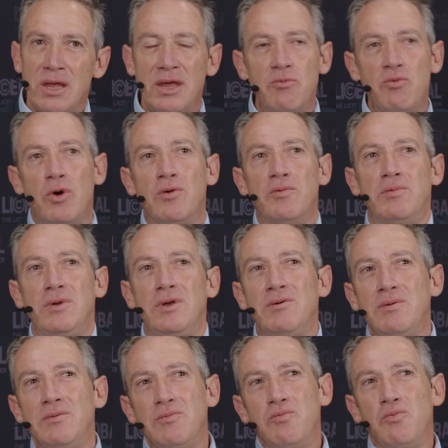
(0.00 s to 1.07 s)
think what
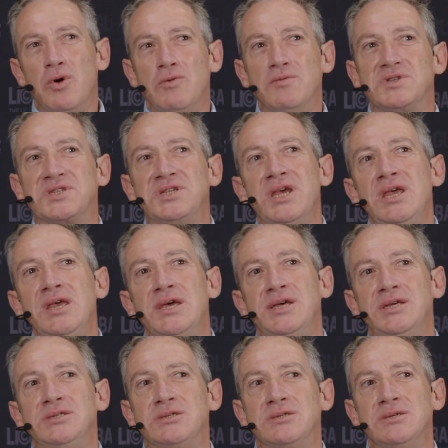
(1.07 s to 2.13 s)
we're seeing
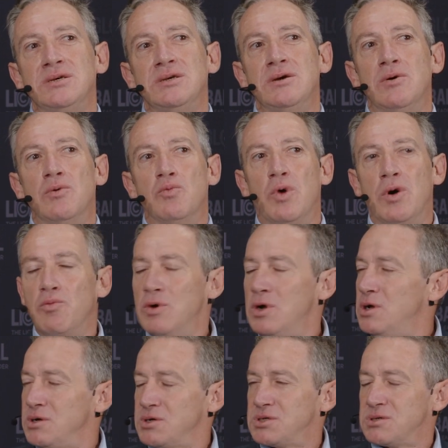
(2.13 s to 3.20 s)
is what
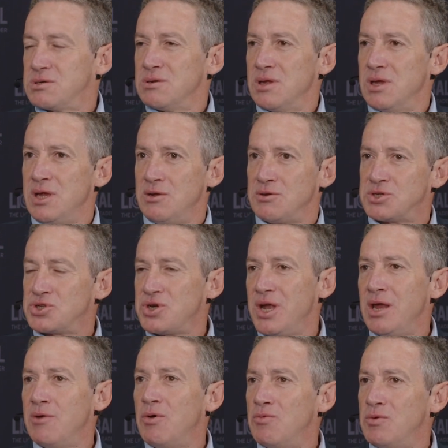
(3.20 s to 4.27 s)
works in
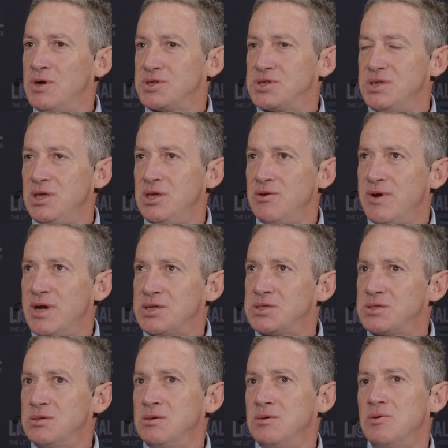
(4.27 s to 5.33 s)
Australia, what works in the
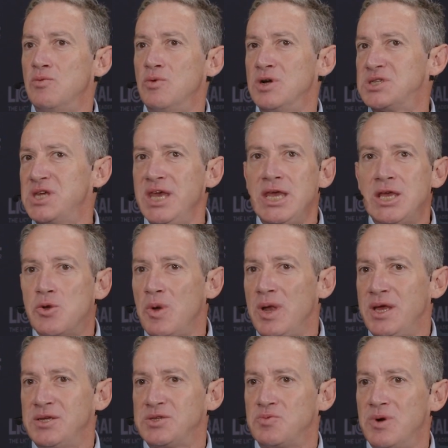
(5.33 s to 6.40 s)
US, works
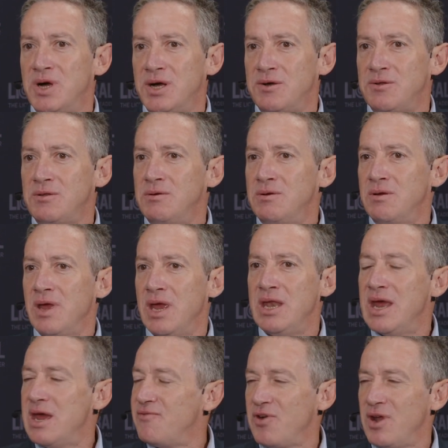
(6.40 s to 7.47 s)
equally as well
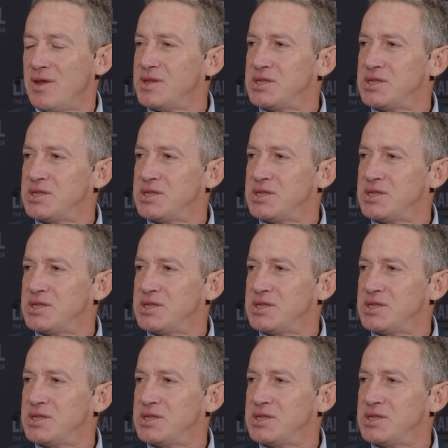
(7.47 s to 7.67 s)
in every other